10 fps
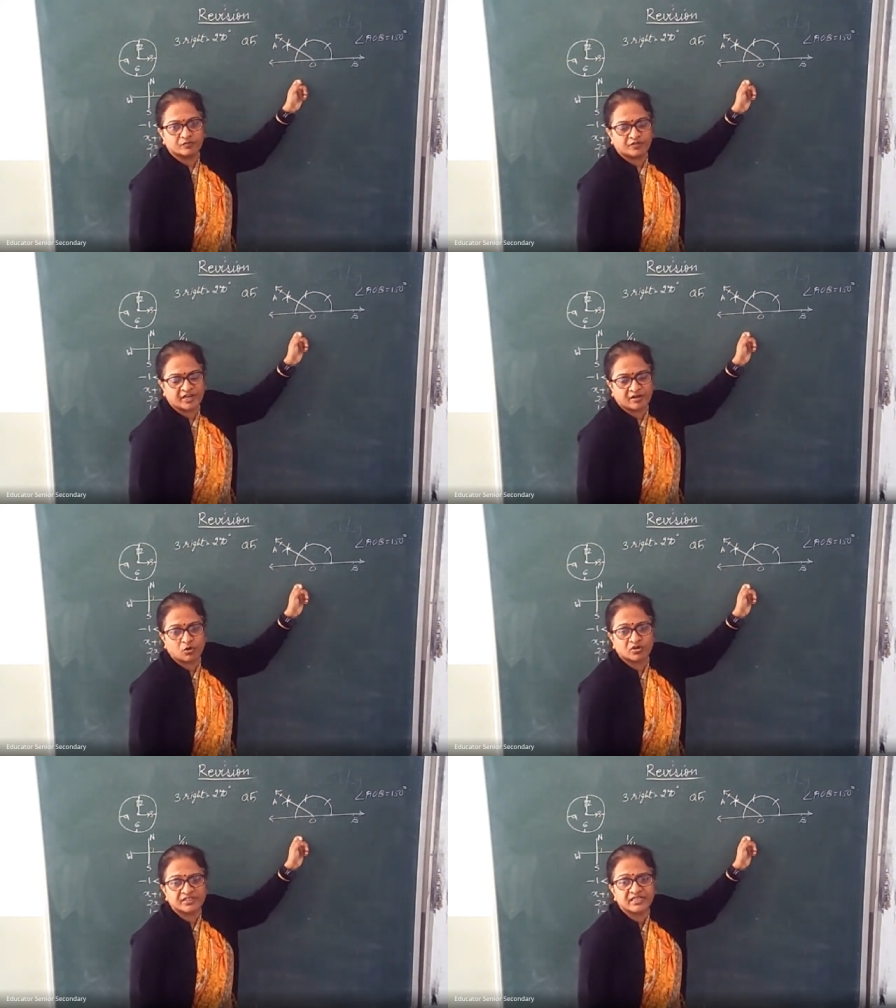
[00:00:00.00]
We have
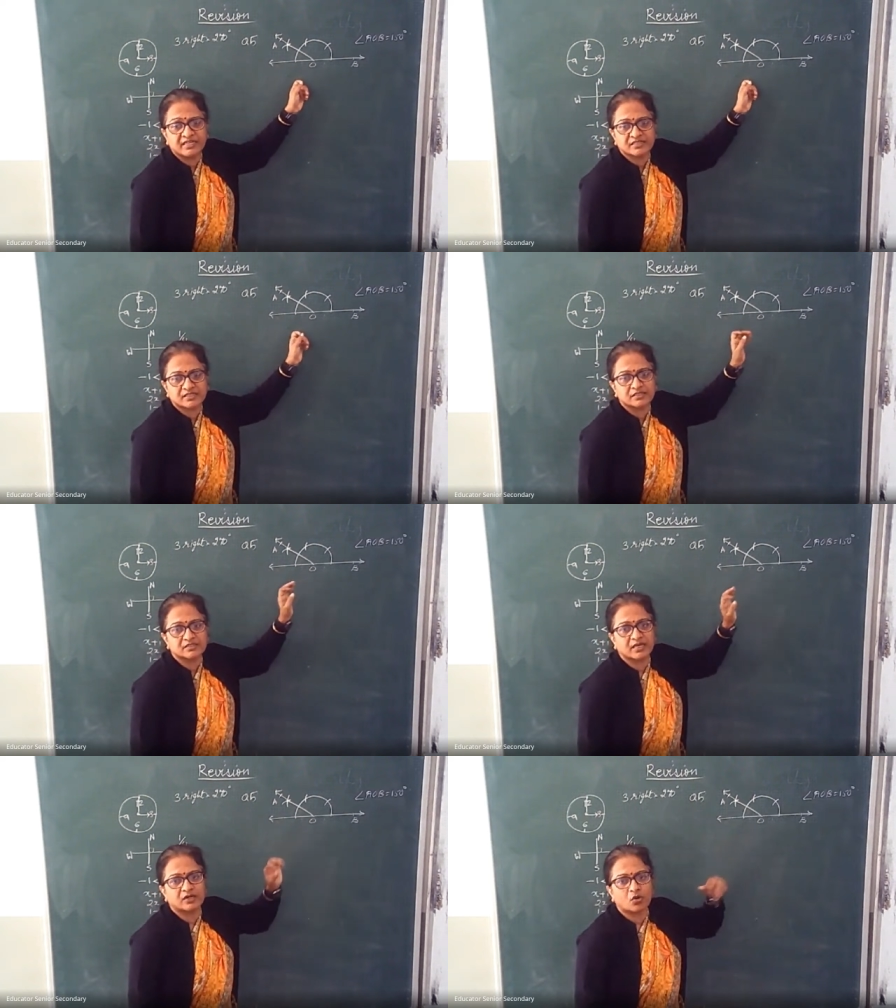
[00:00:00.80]
already discussed
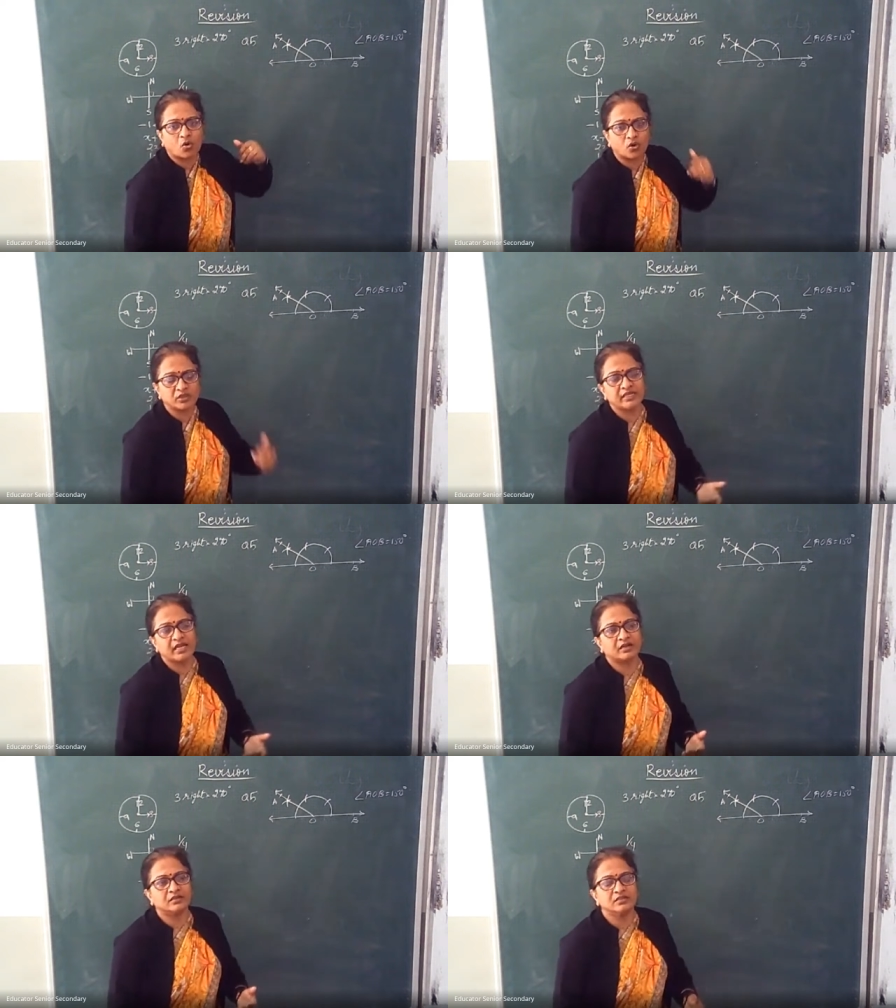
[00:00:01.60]
that all the
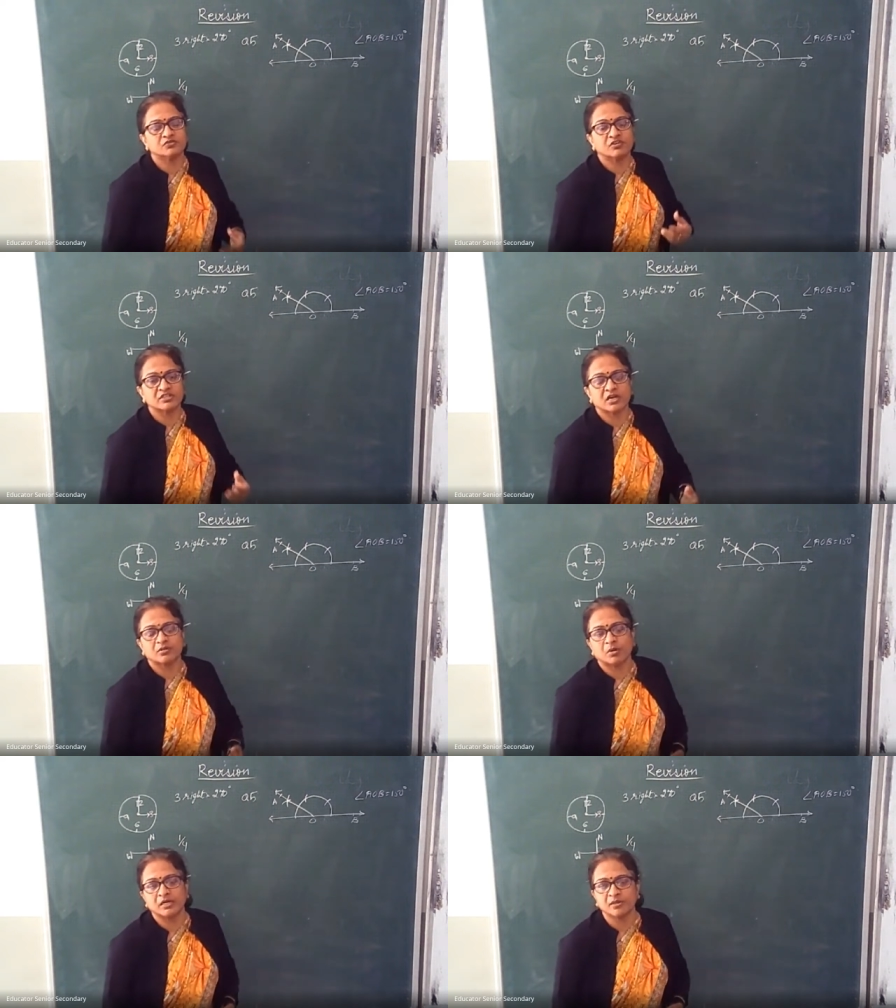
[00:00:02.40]
angles which are
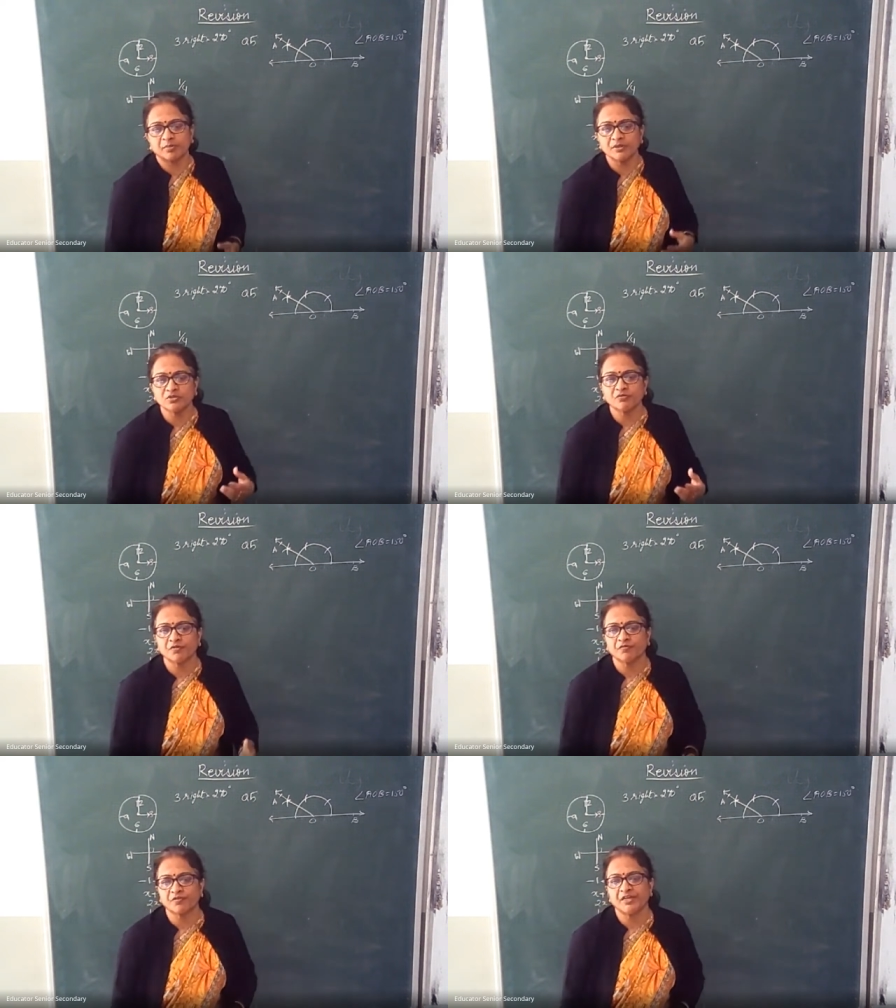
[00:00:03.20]
multiples of
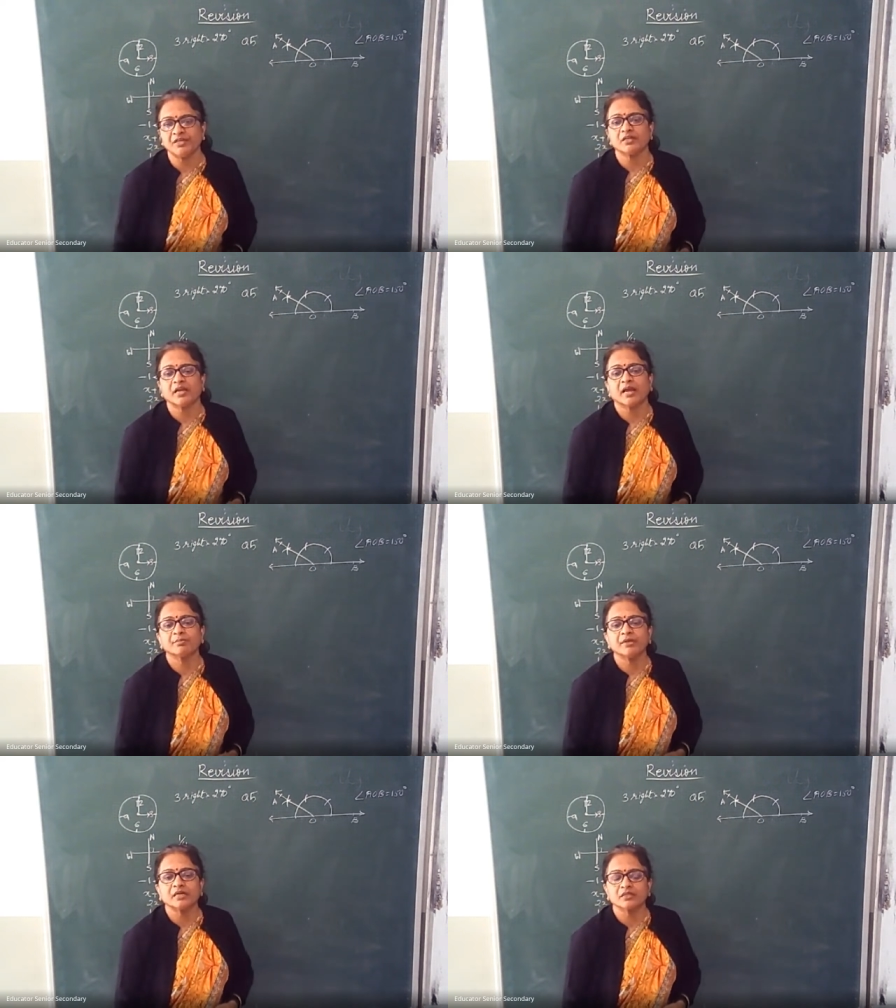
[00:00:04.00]
15 can
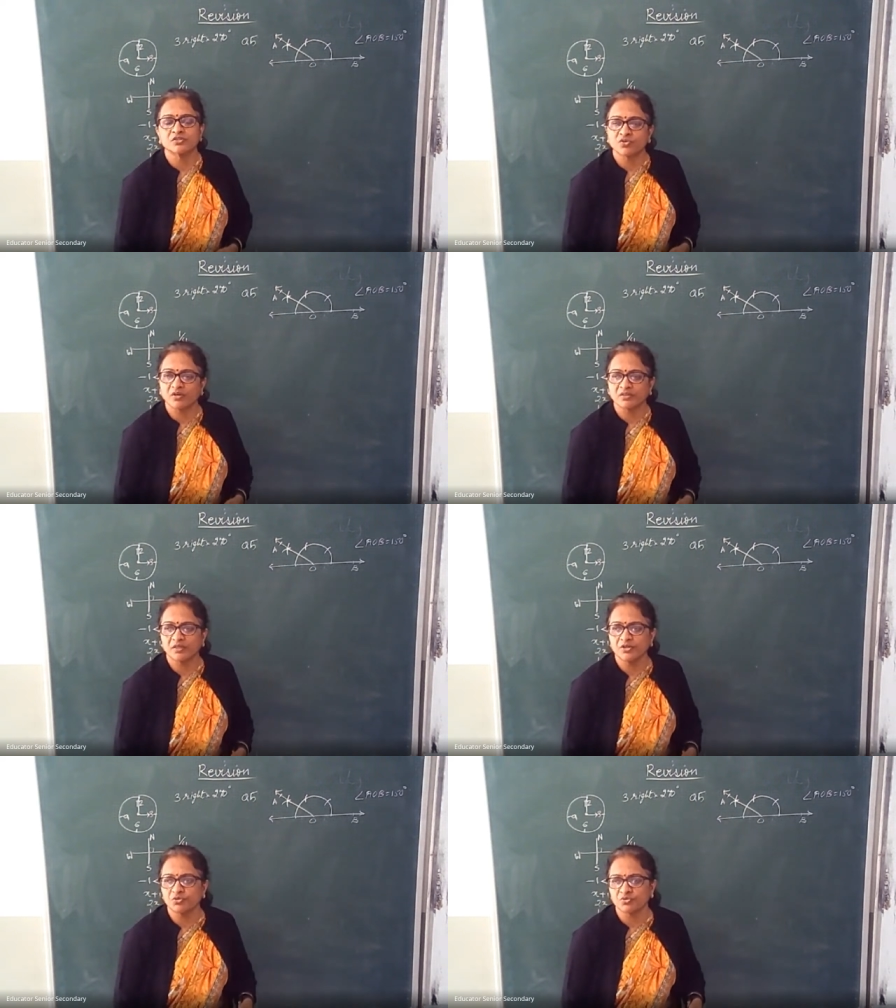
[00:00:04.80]
be
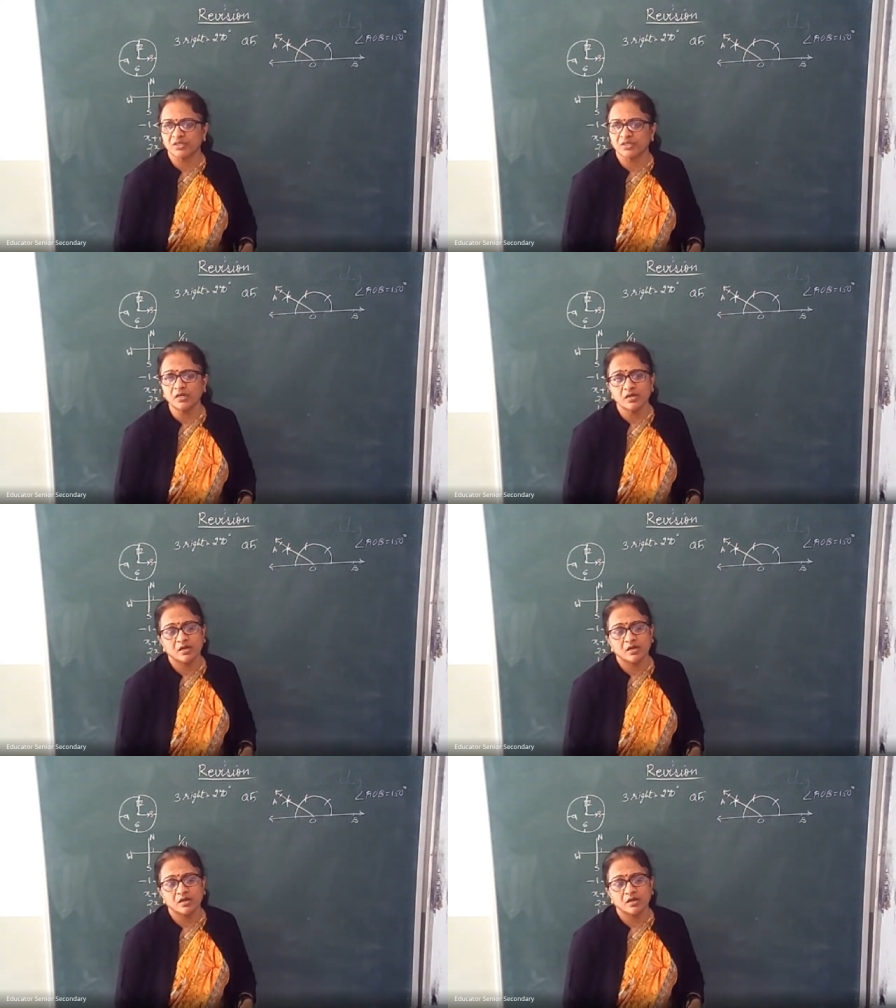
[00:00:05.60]
constructed using a